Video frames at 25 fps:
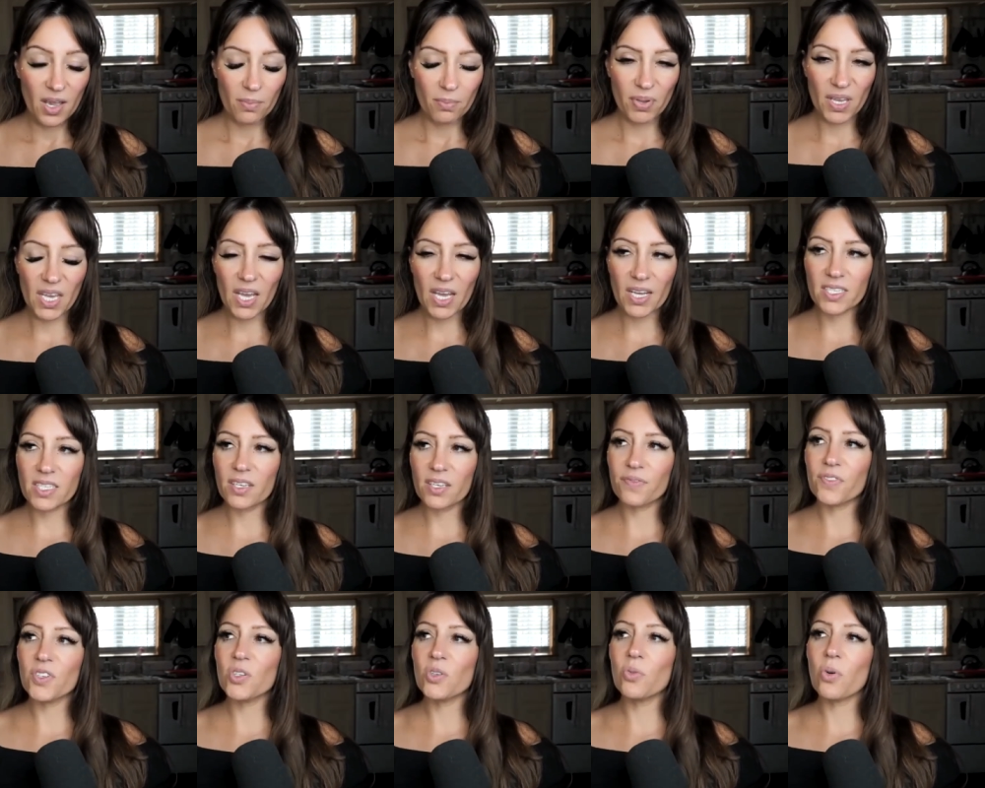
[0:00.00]
Because
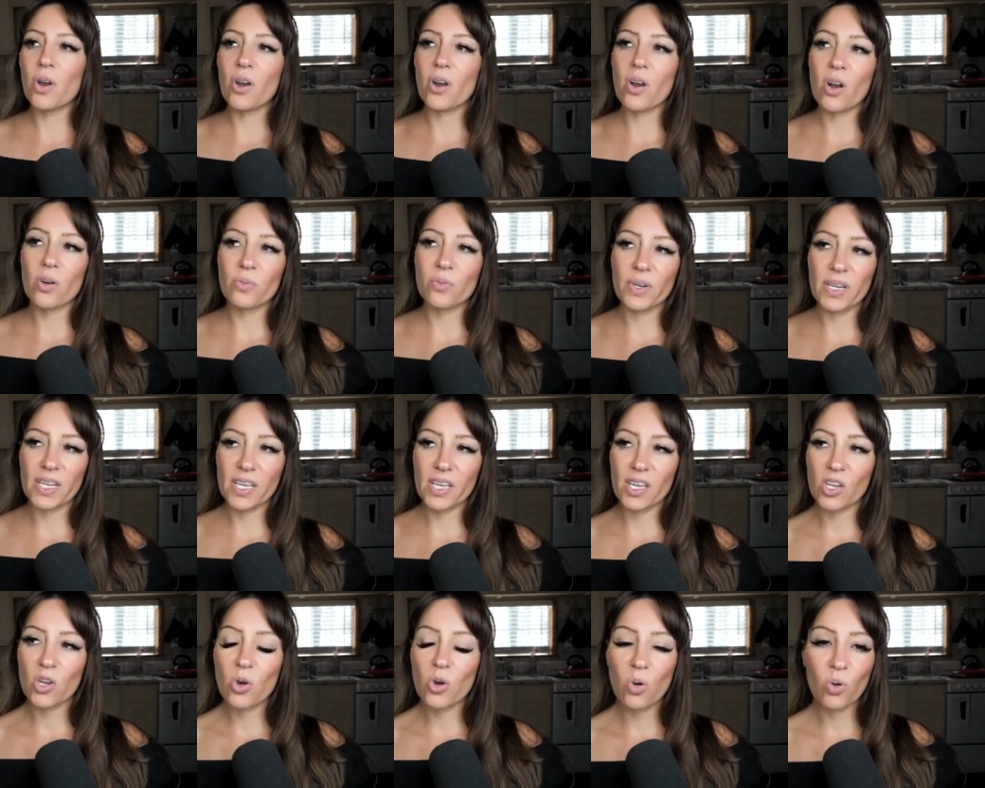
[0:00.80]
if you are
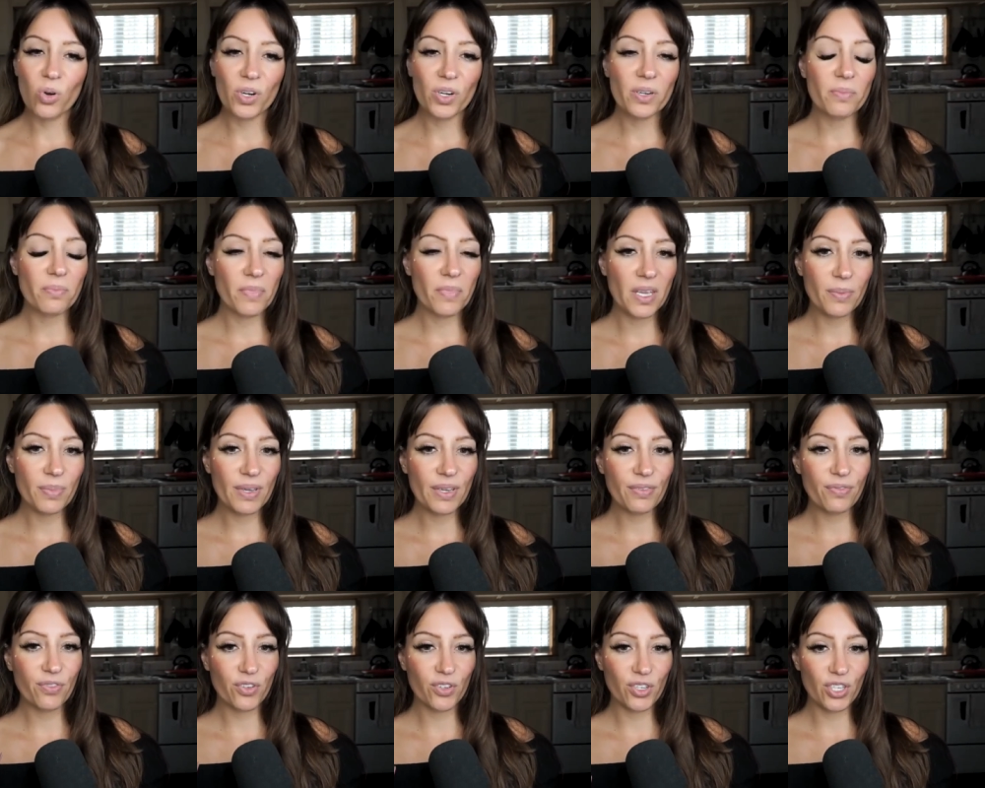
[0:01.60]
already in court,
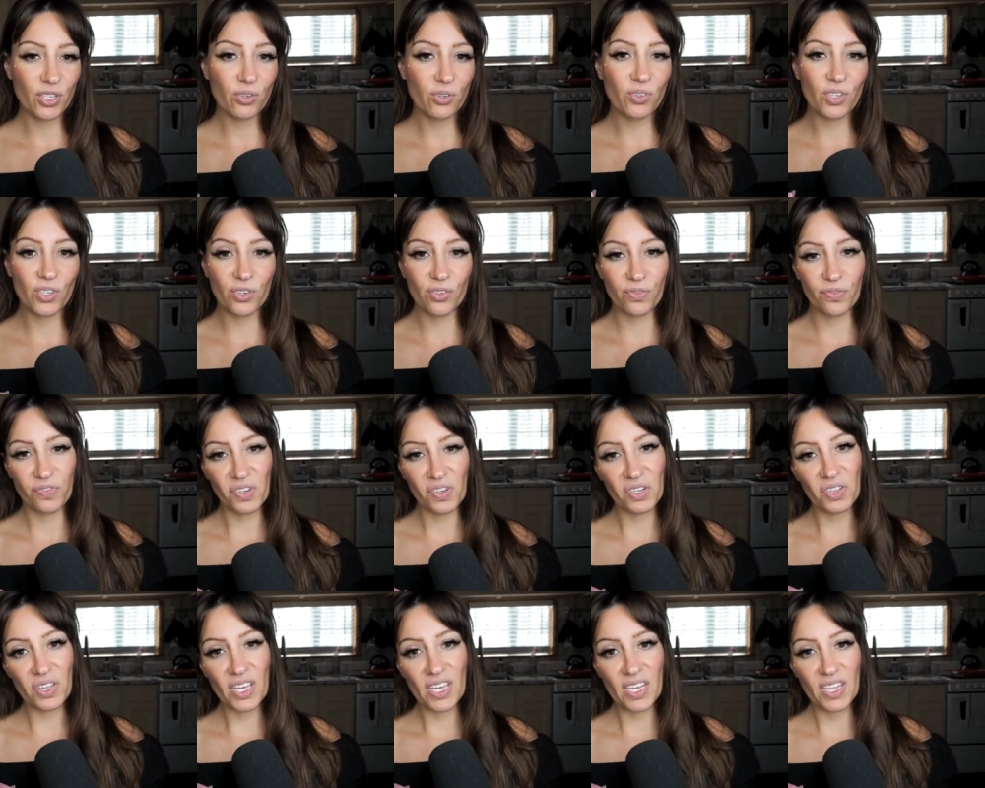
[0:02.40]
maybe for you, you're
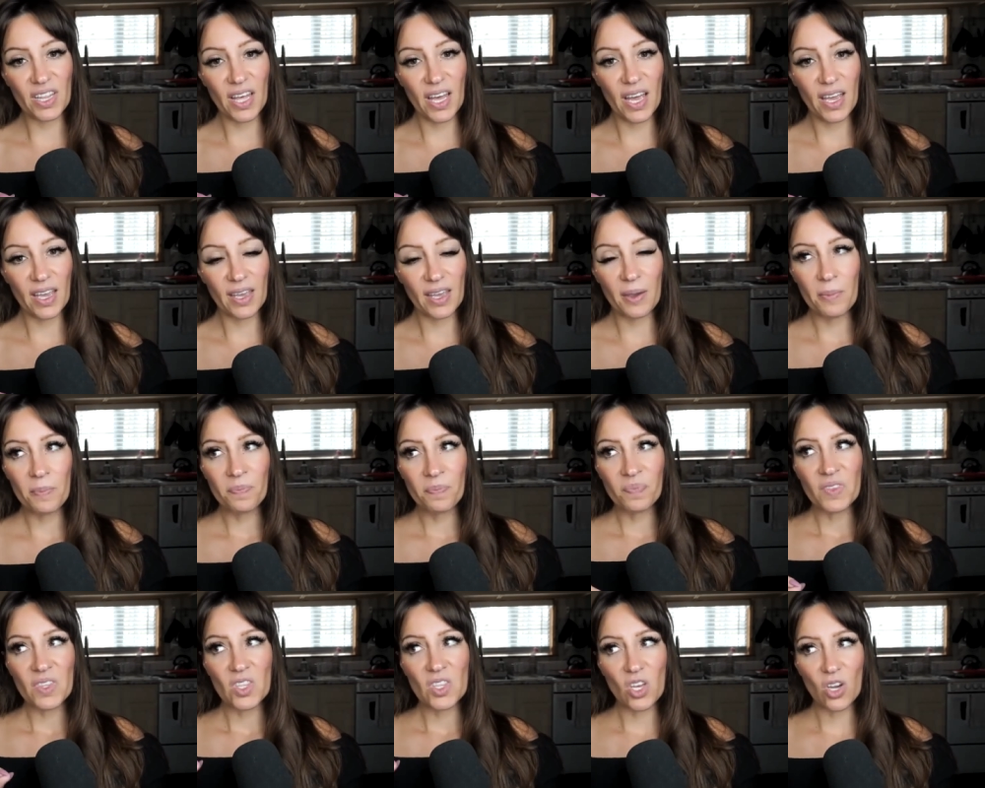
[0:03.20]
feeling like
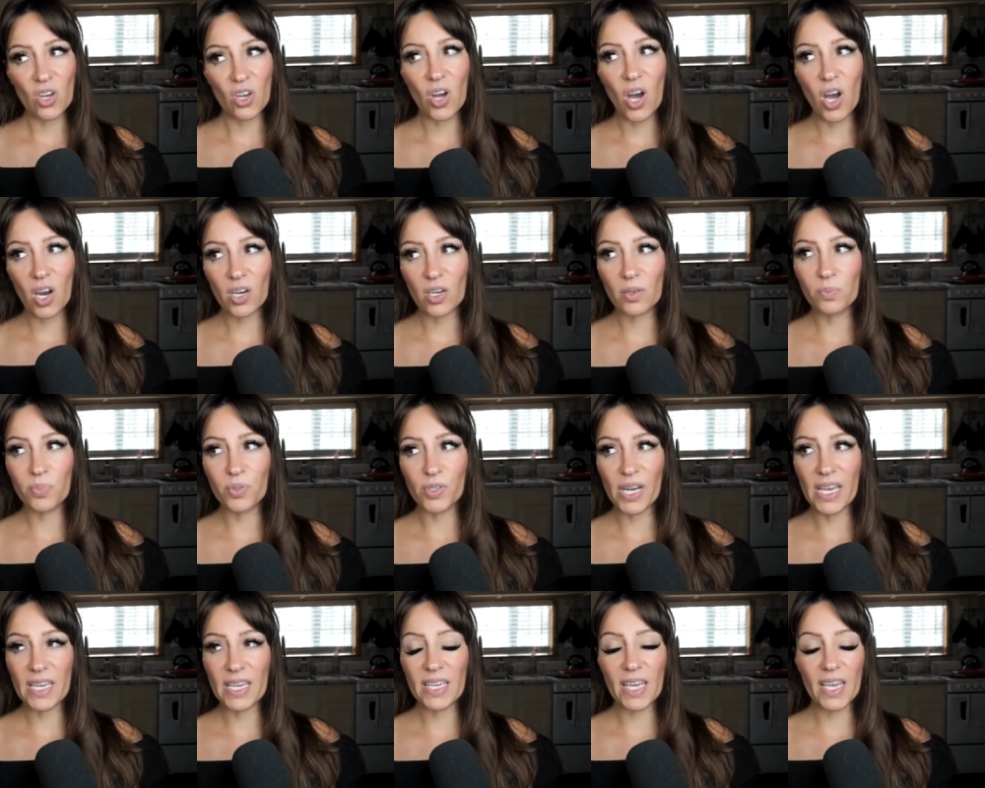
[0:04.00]
the car
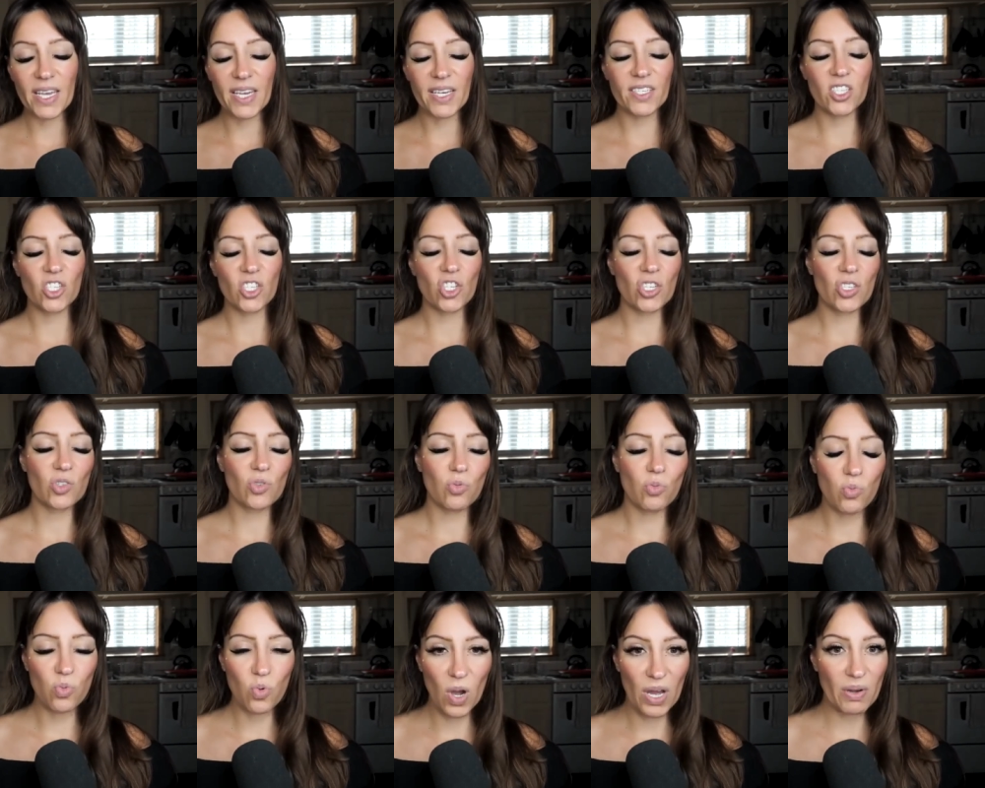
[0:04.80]
braking is just
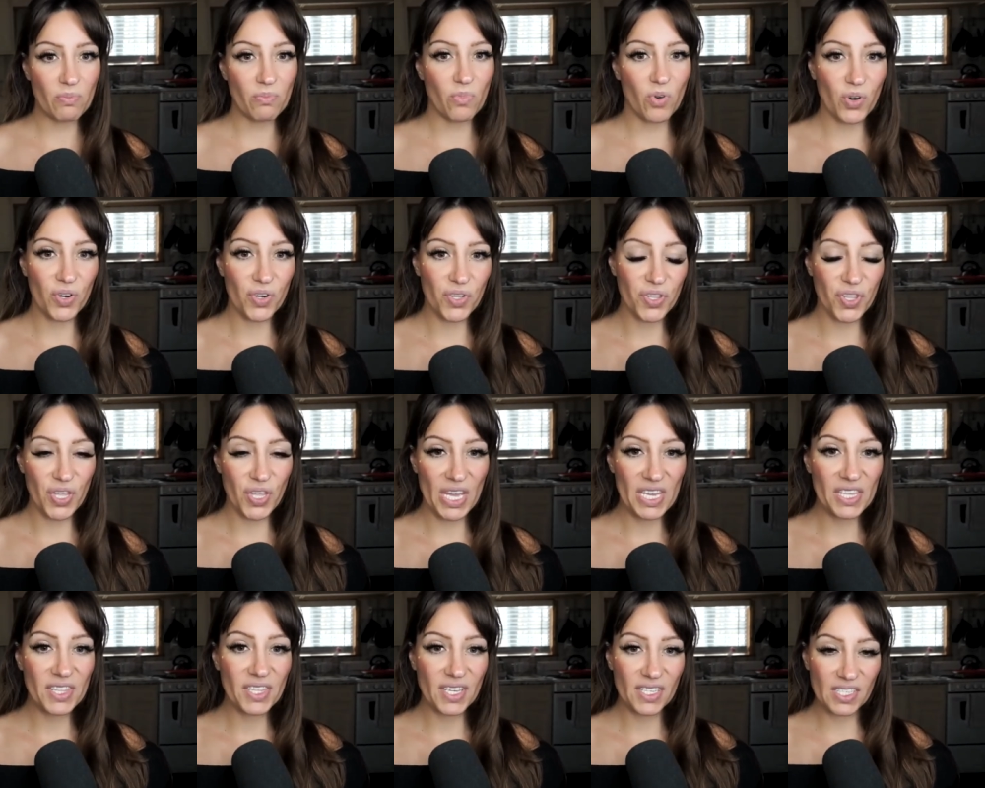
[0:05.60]
one more
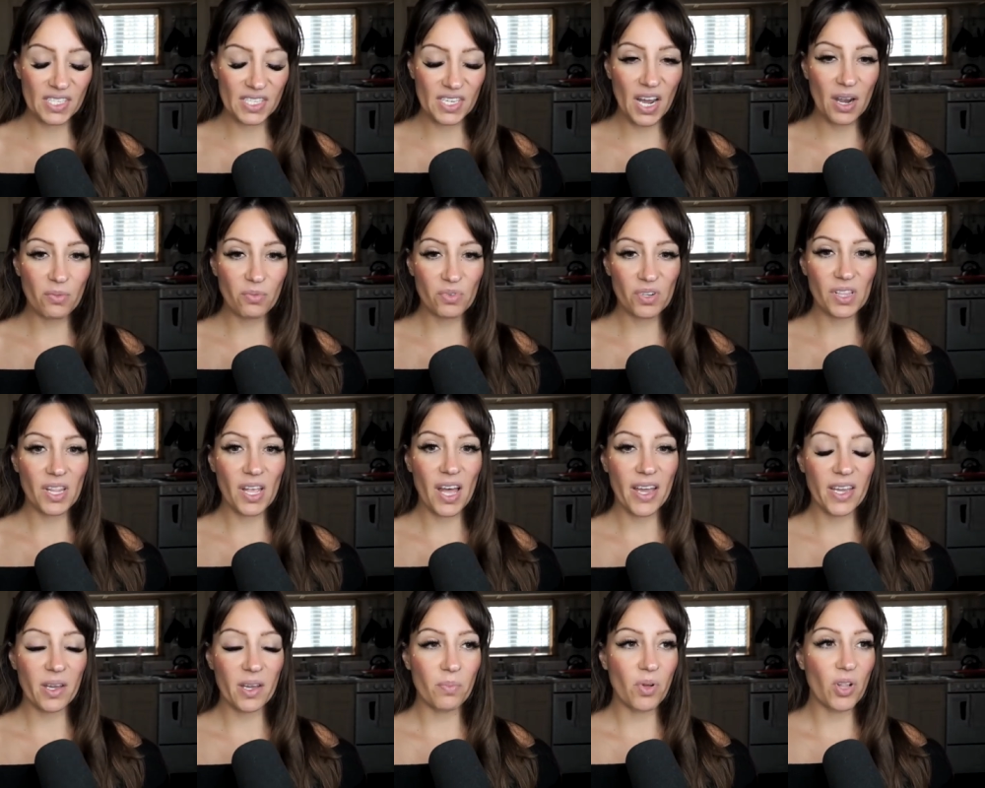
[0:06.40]
thing that's not
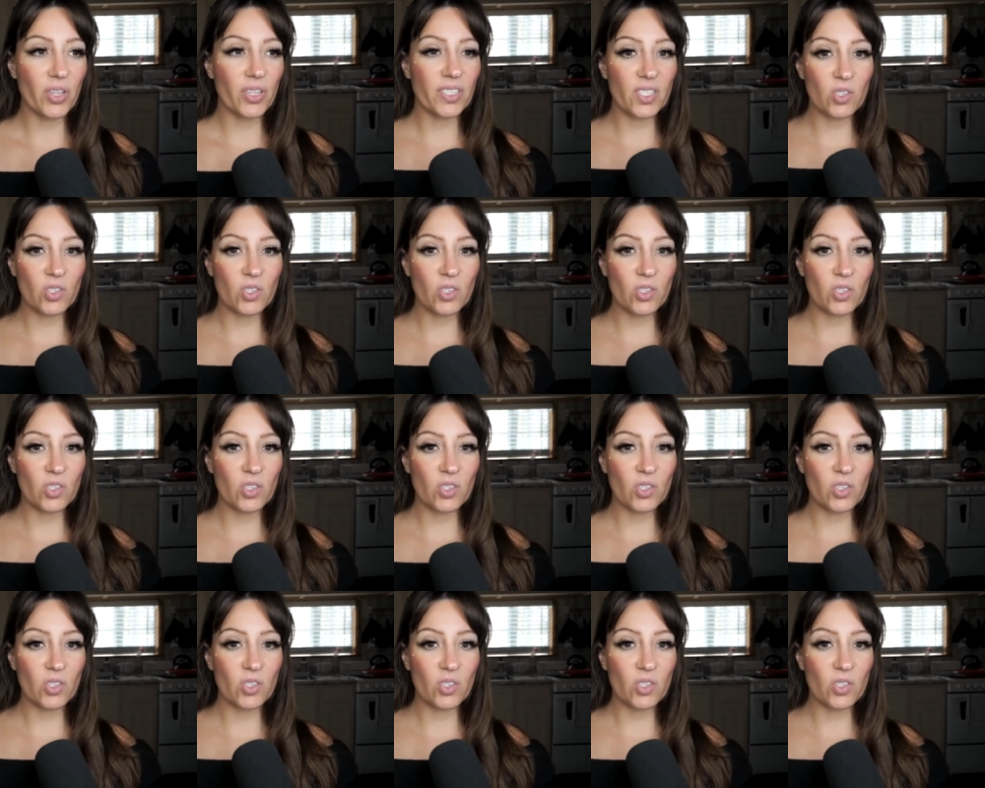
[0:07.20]
reliable.